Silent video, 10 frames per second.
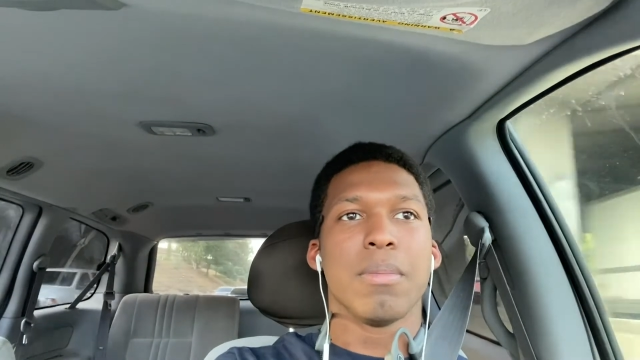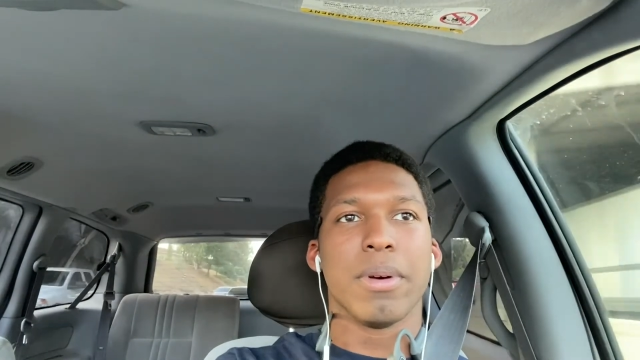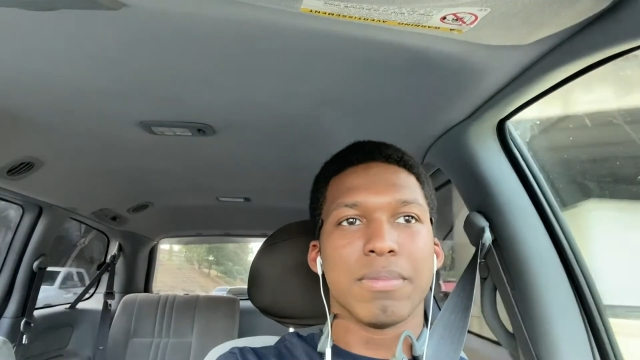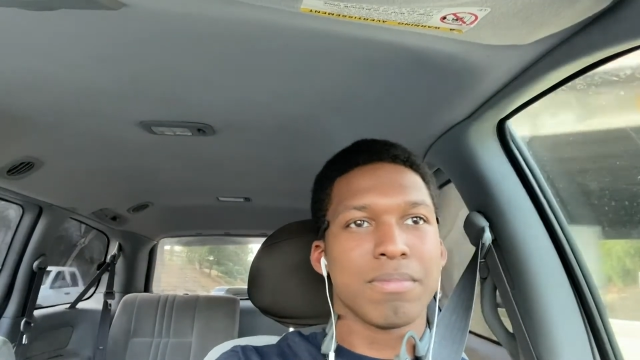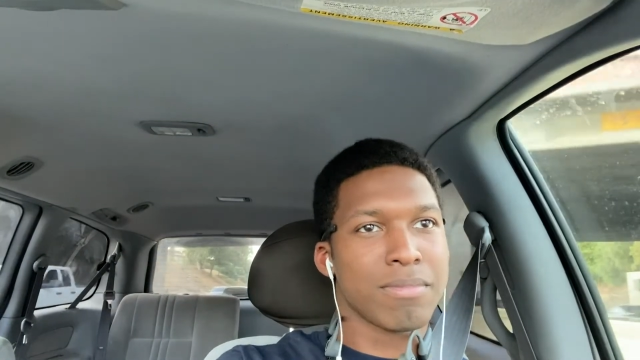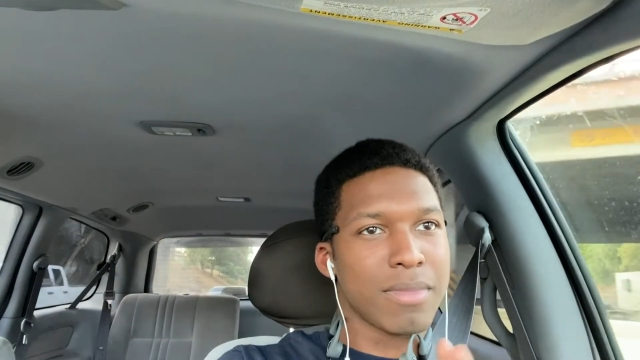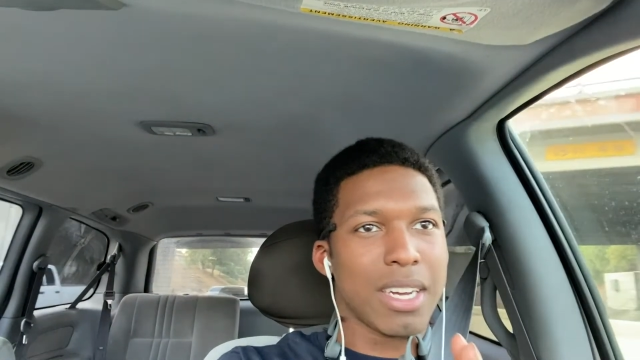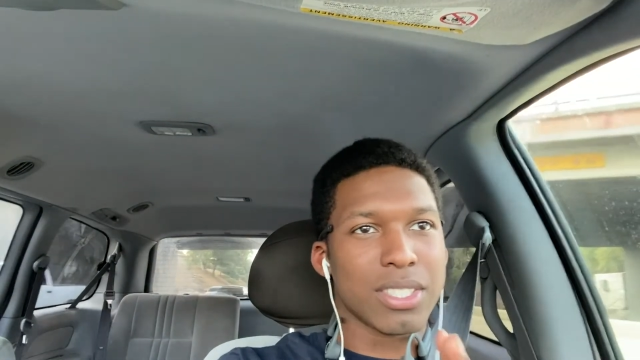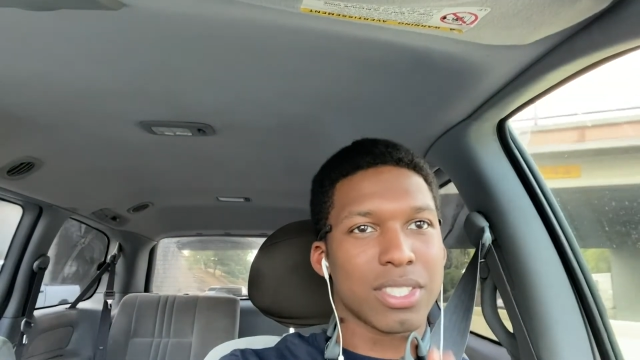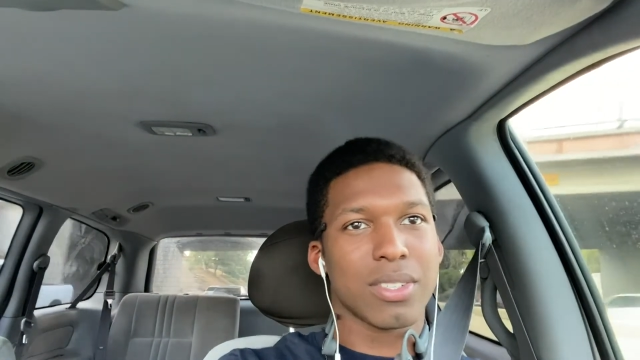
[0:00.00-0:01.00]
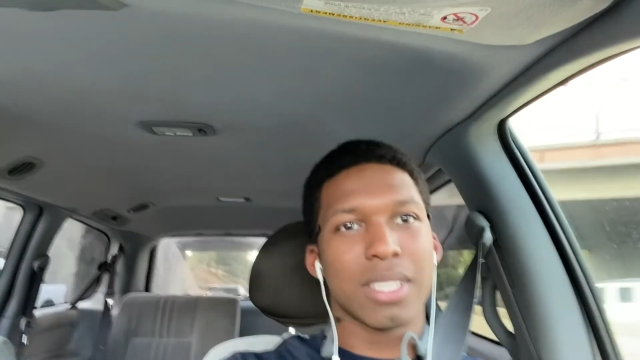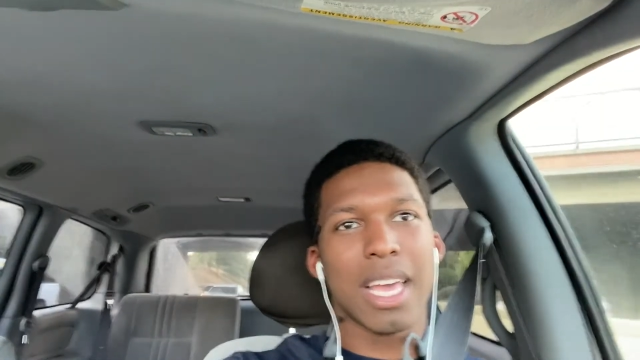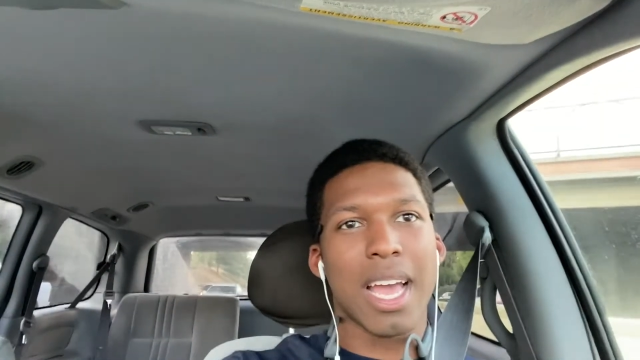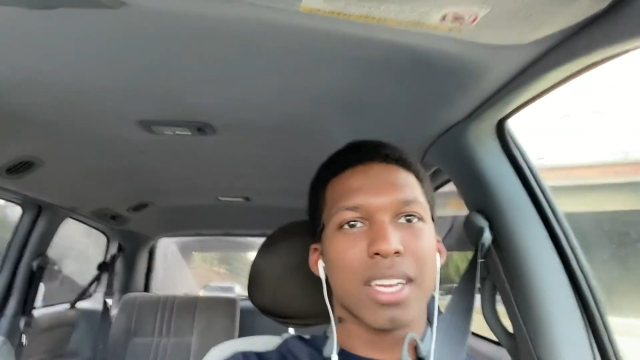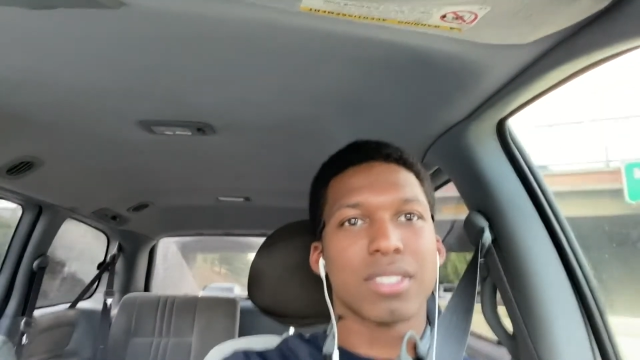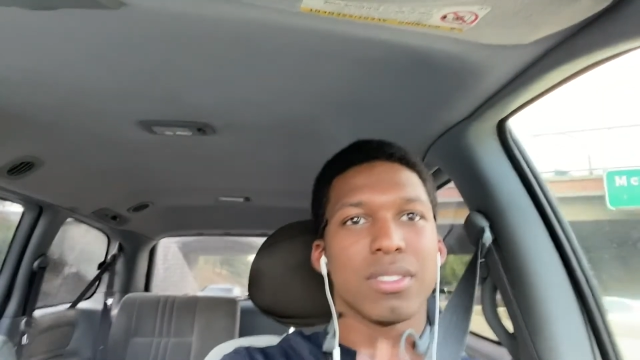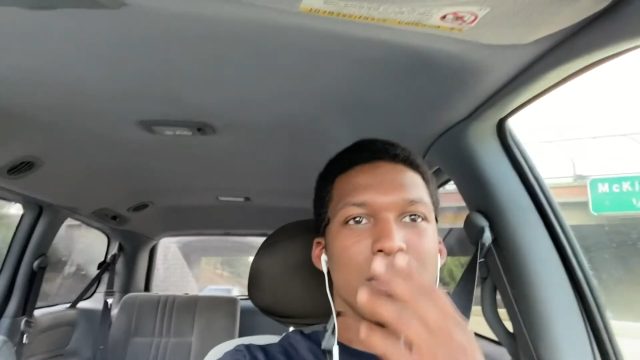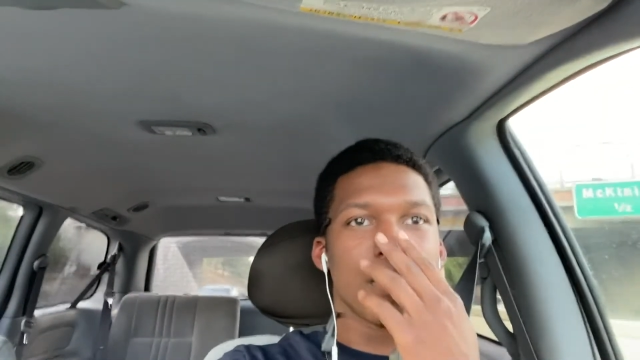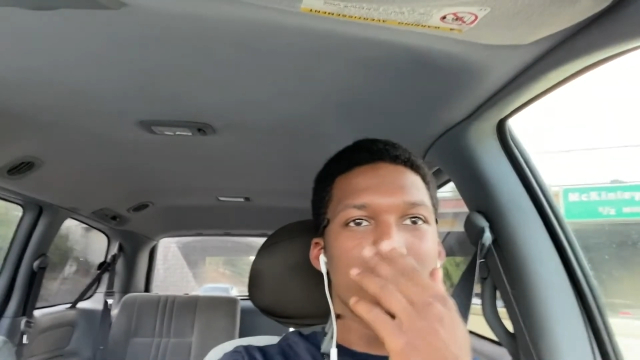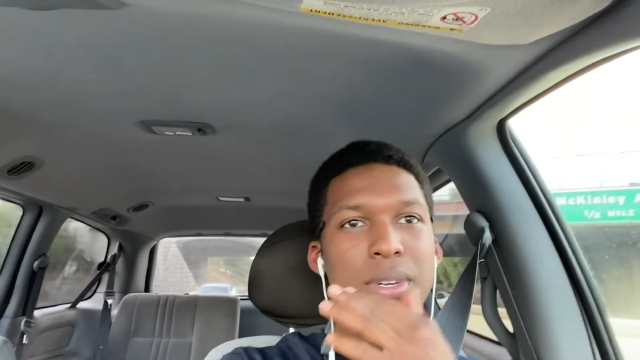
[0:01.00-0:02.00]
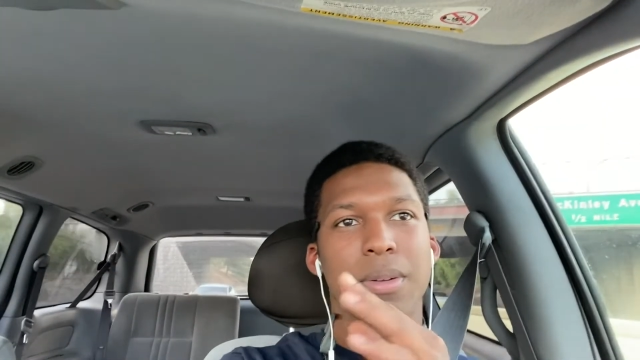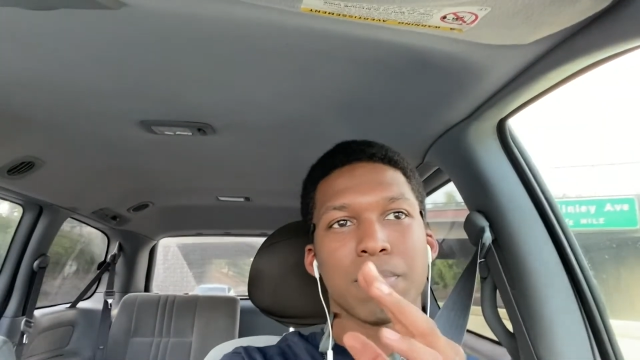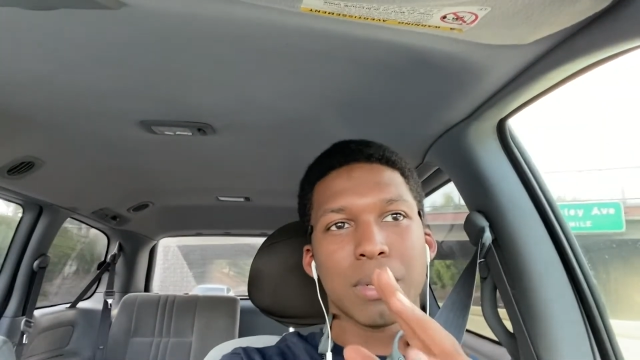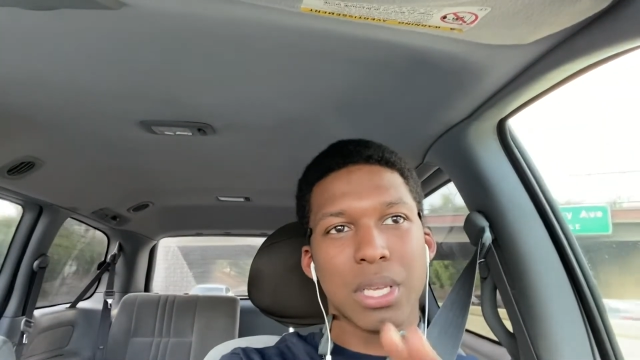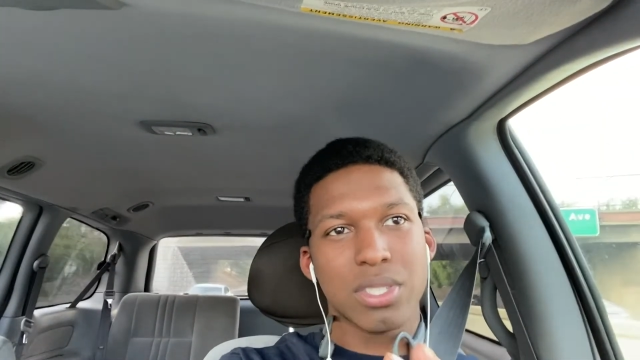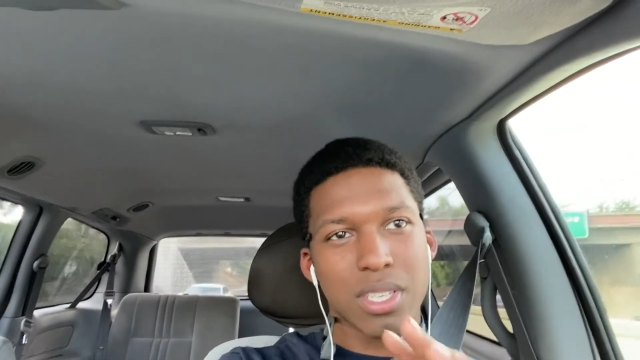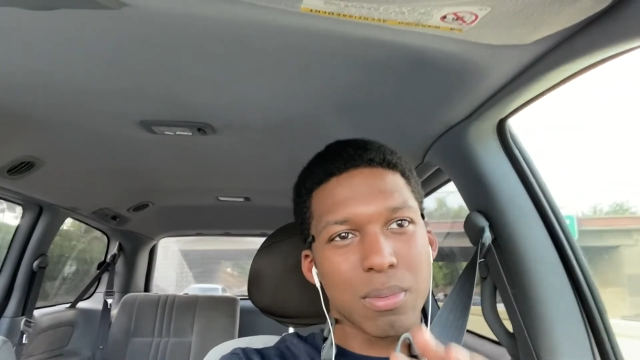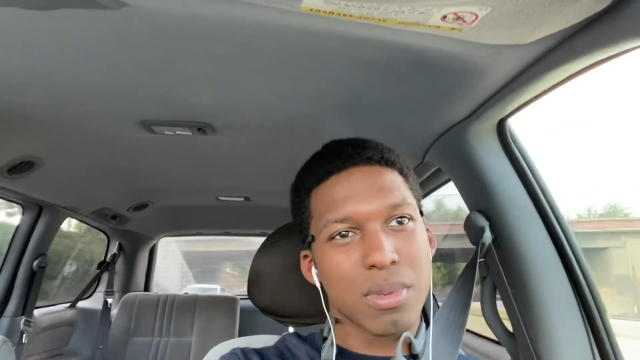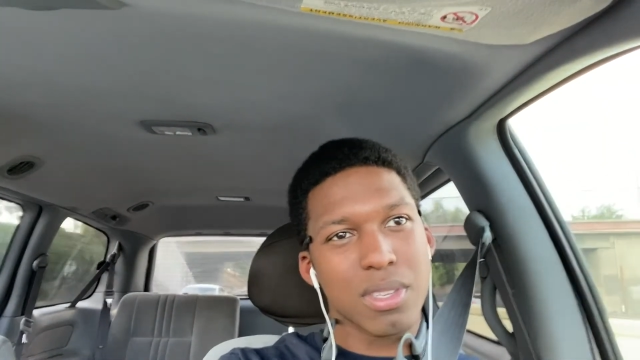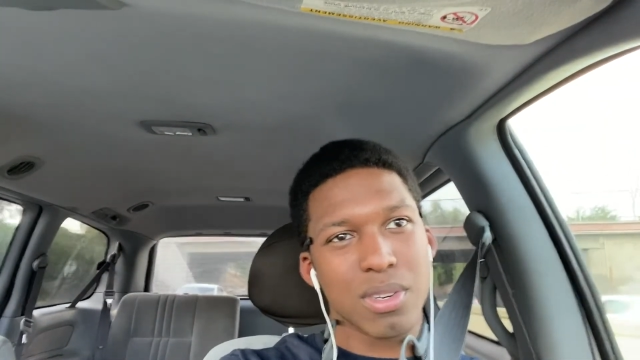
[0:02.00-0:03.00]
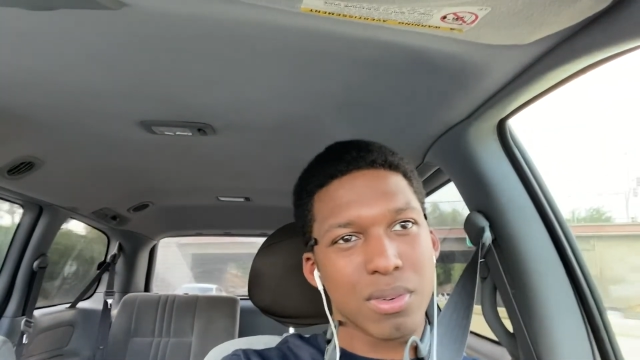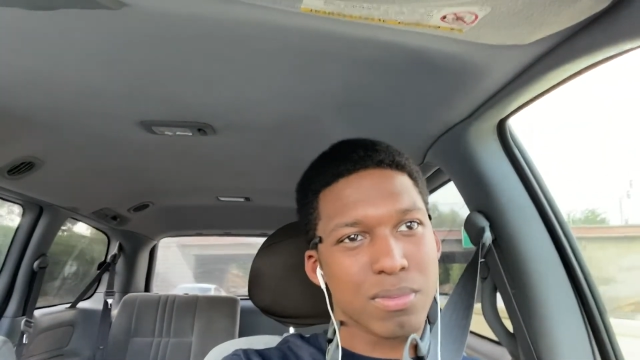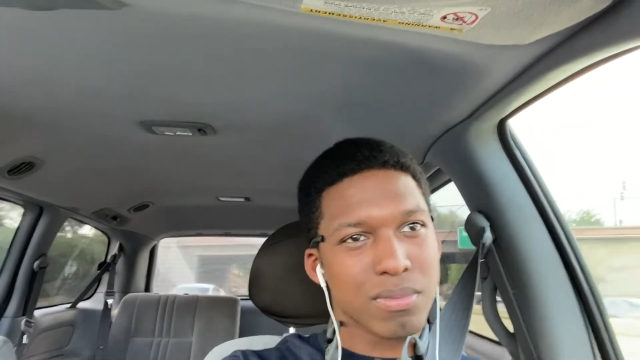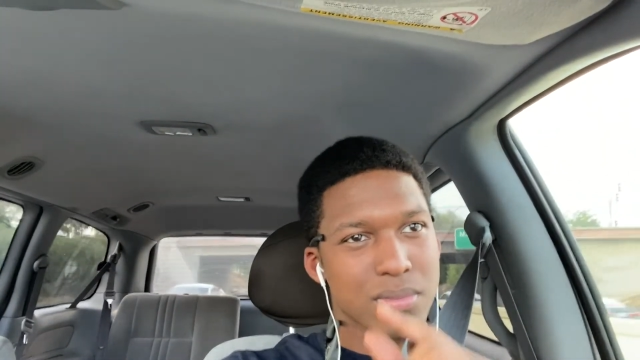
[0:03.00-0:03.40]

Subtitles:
But I just only ask, for you to please give me, a